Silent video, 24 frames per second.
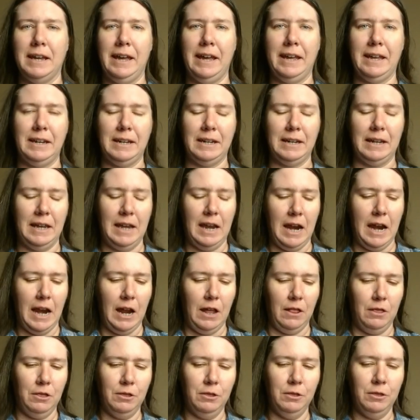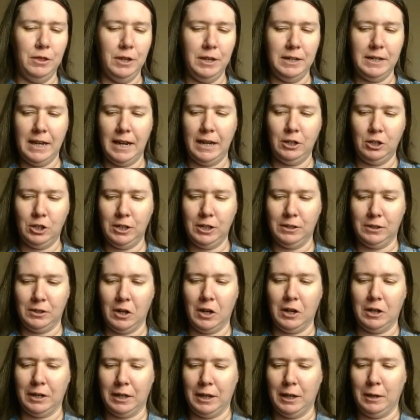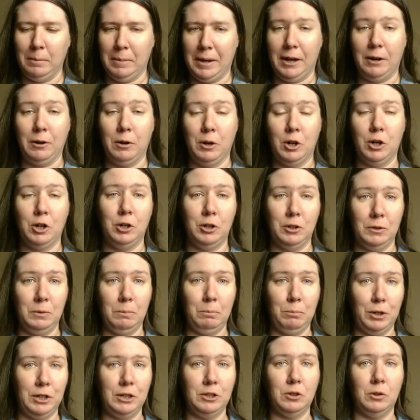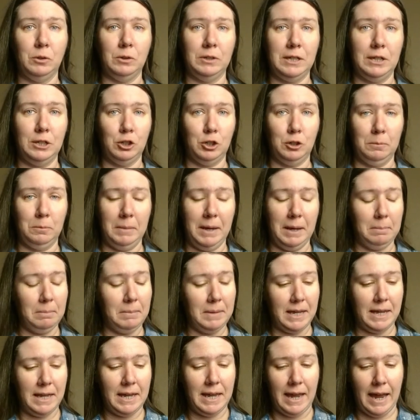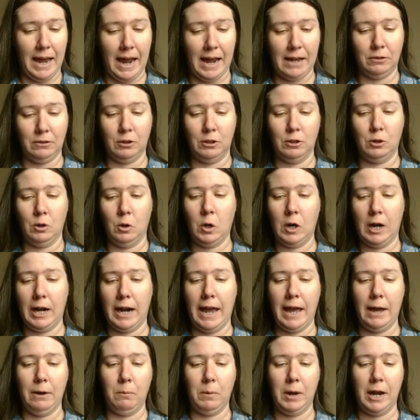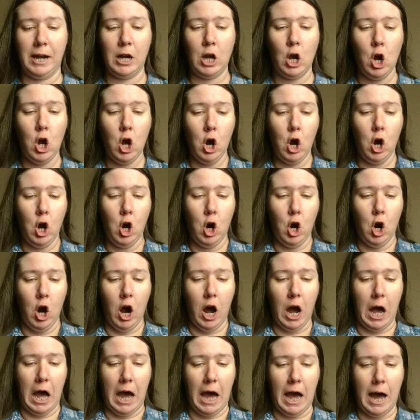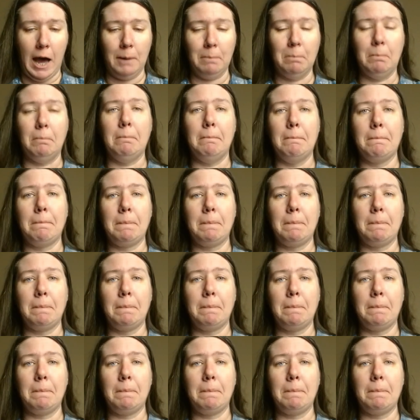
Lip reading: And the day she's talking about her preschool teacher met me at the door and went, I